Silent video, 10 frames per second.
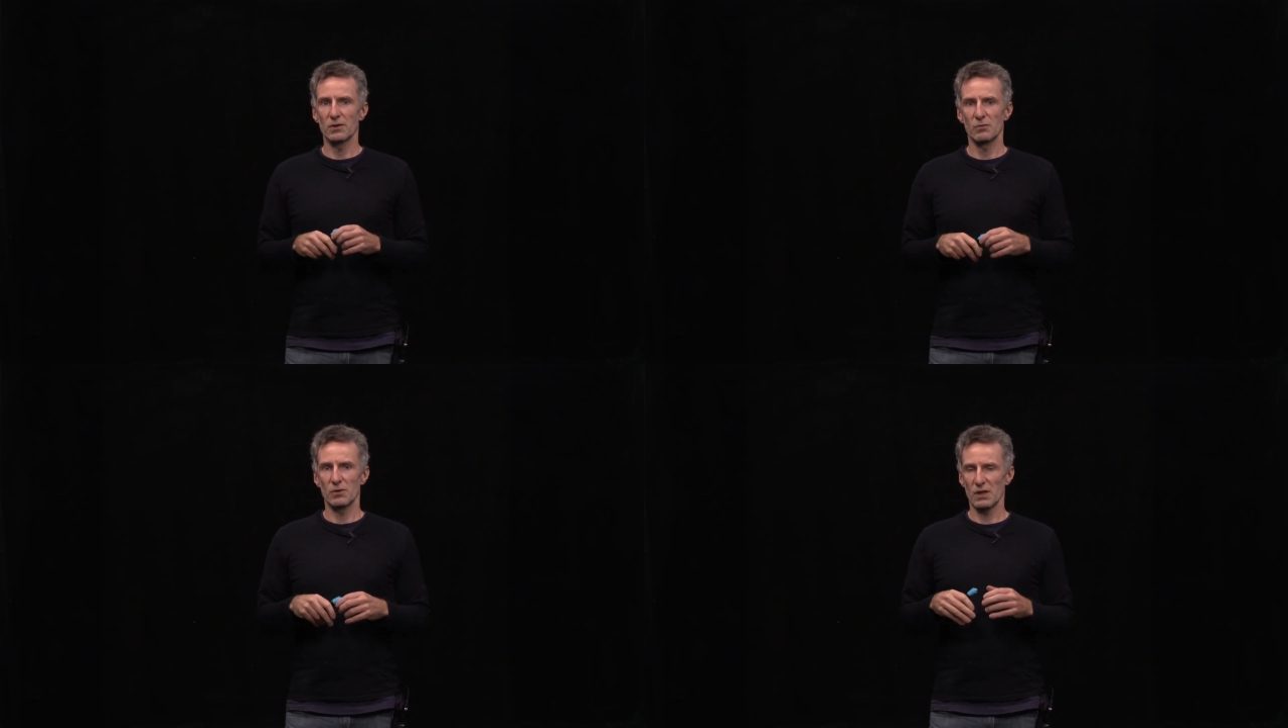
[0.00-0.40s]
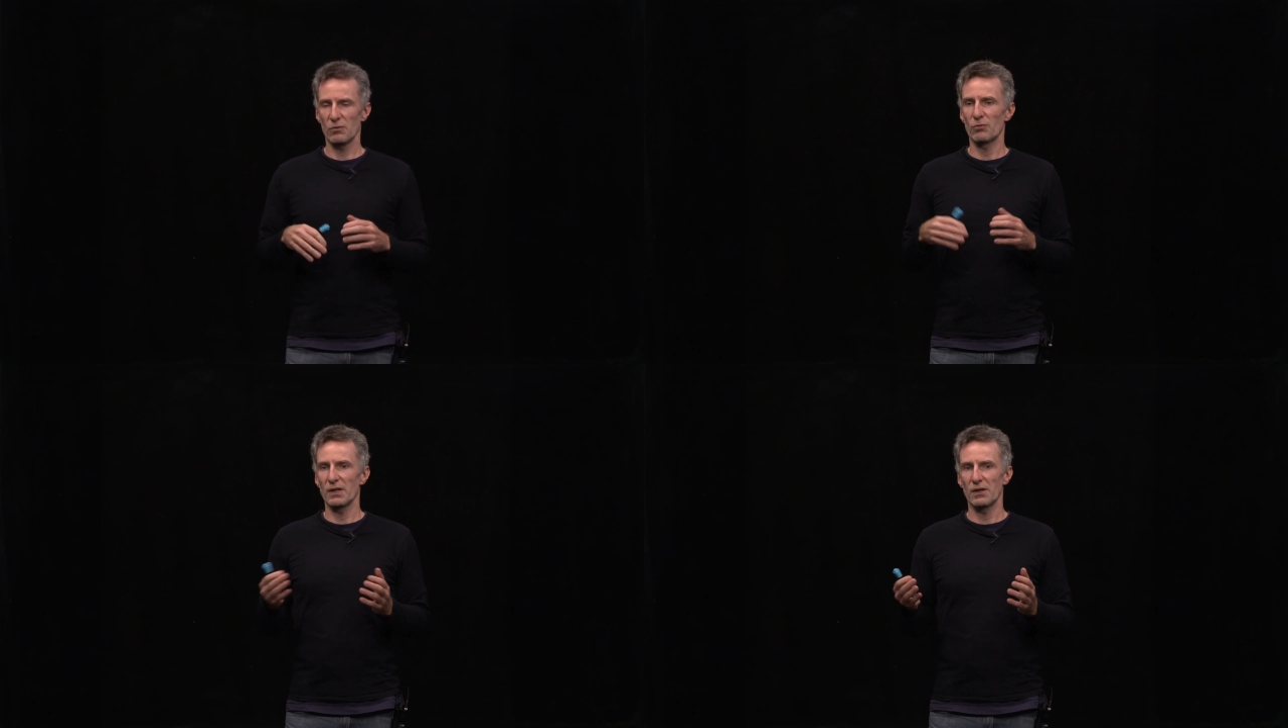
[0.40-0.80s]
We'll cover
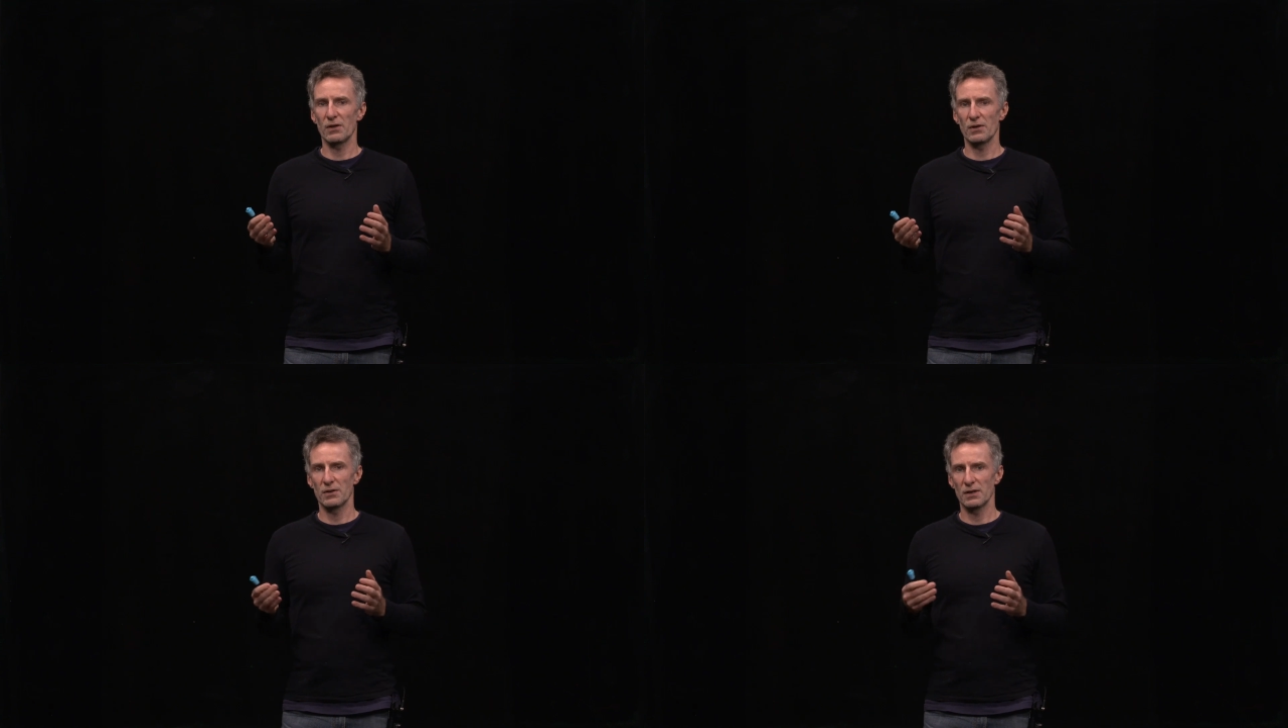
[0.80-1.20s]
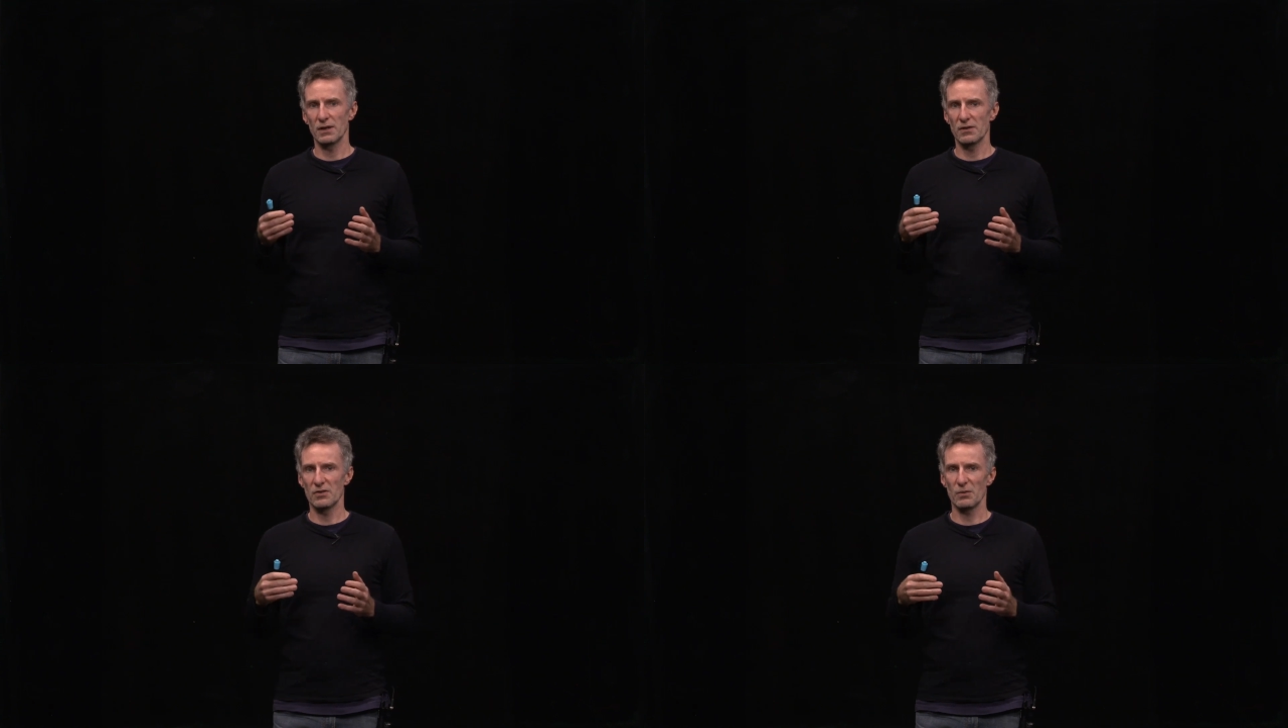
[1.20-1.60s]
radar in
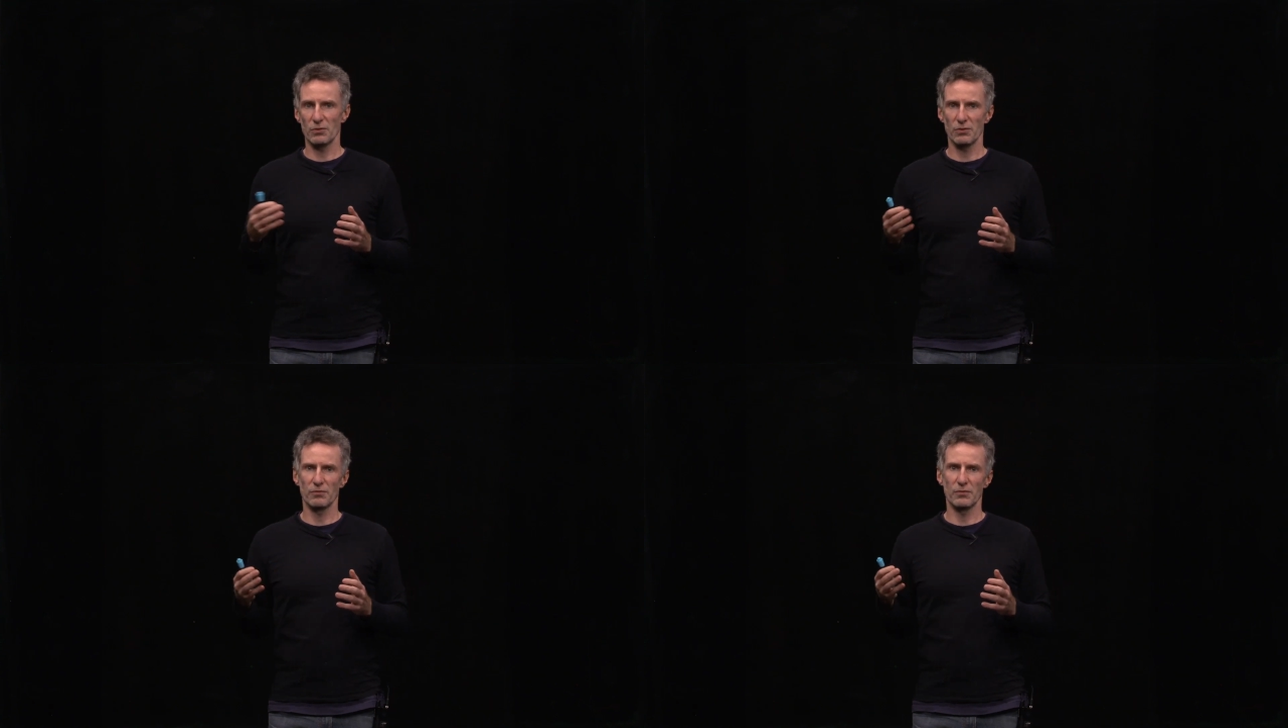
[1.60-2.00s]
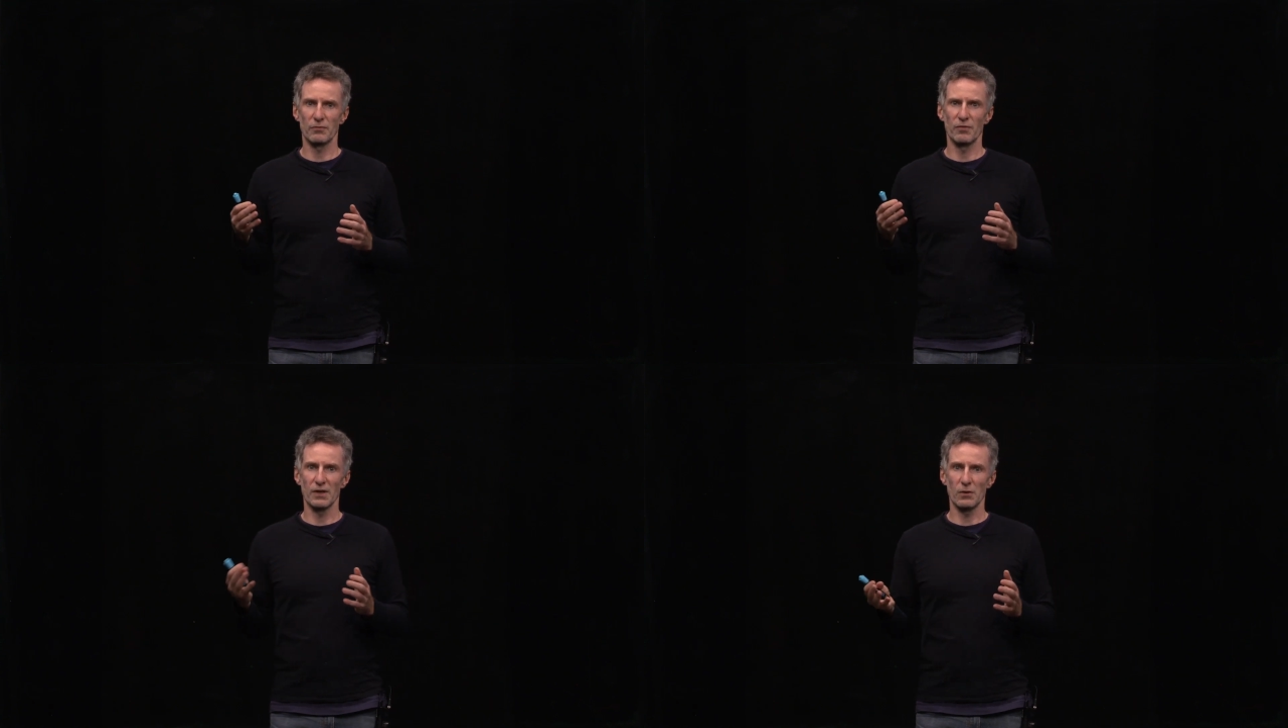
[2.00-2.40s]
a subsequent
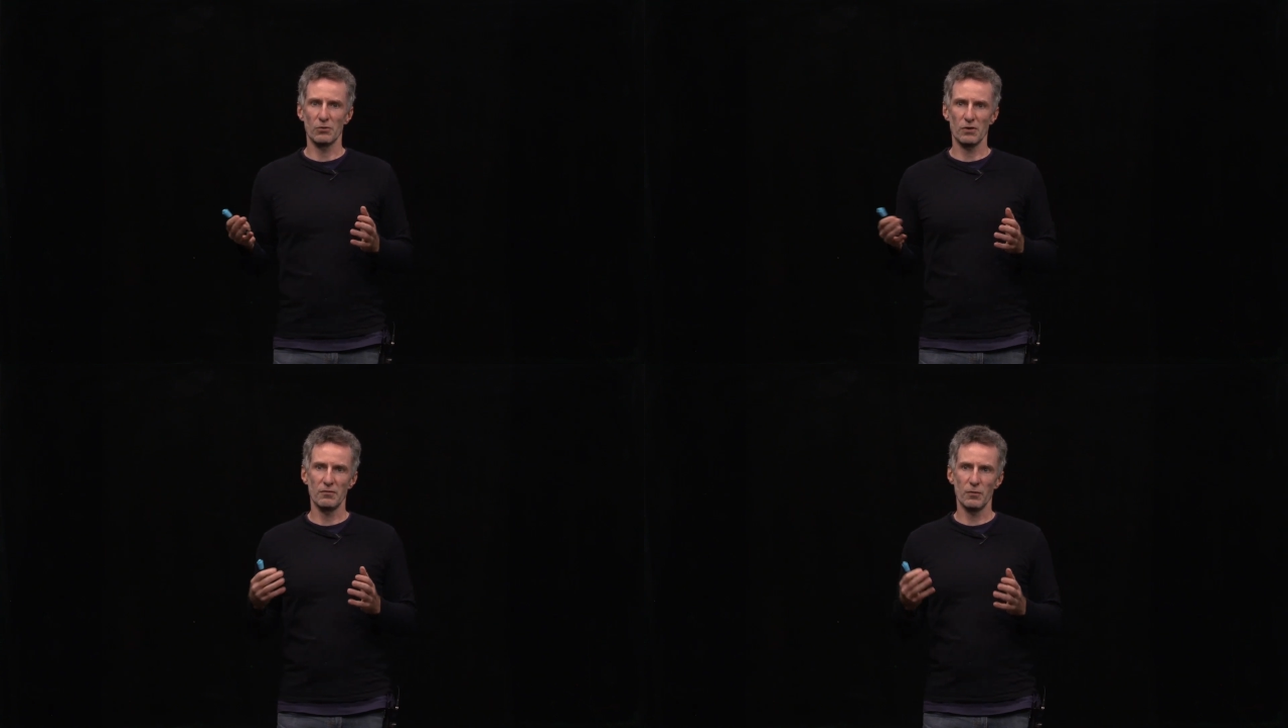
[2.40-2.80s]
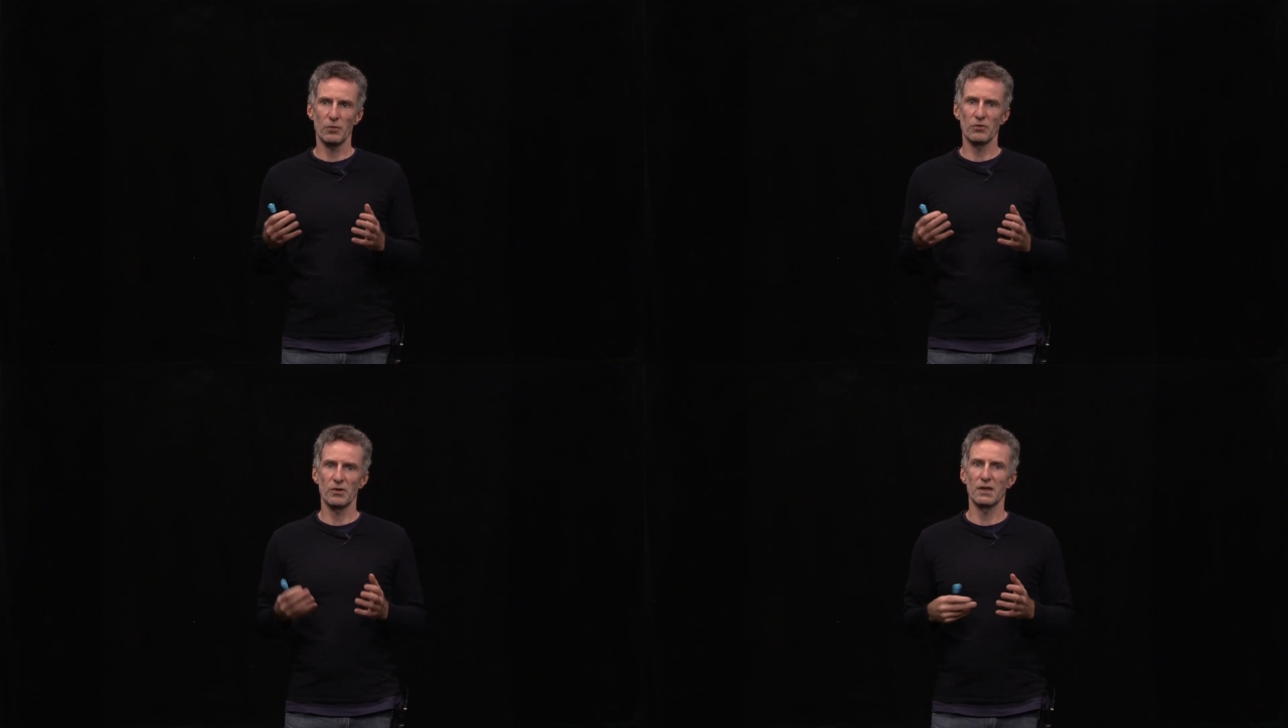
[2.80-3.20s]
video, so I'll
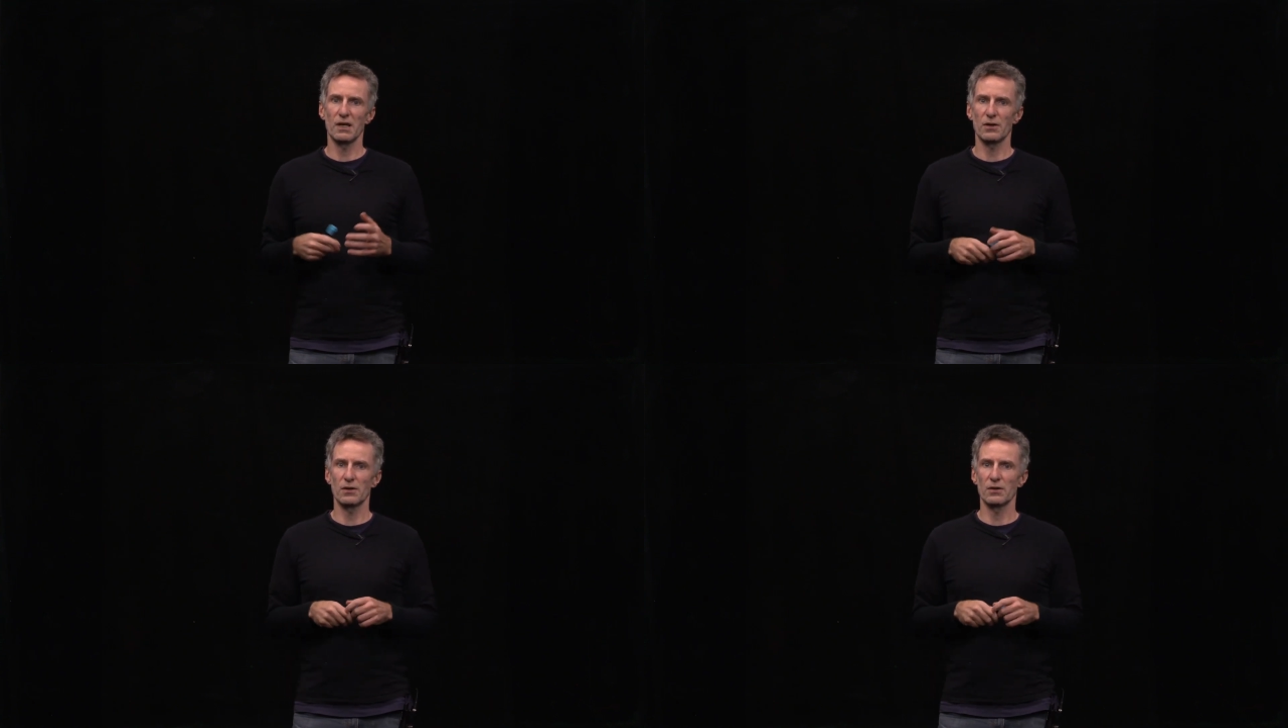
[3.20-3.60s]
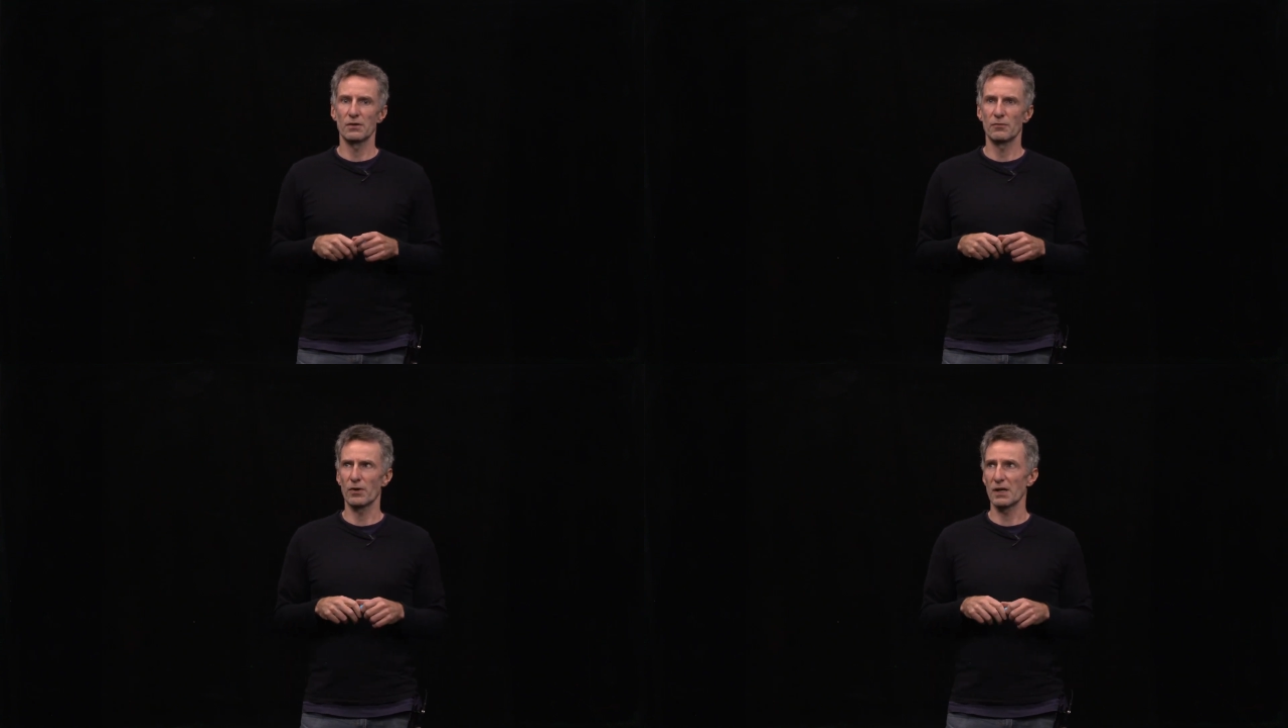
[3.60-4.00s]
focus on LiDAR
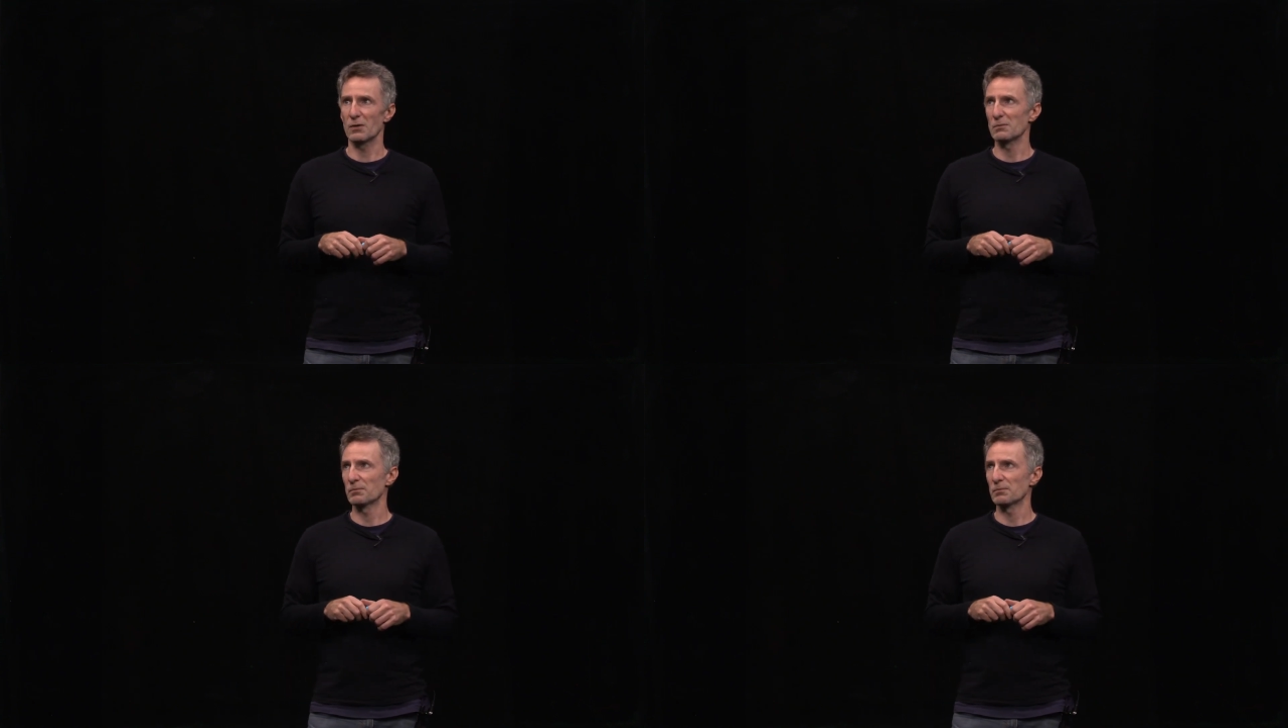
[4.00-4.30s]
for now.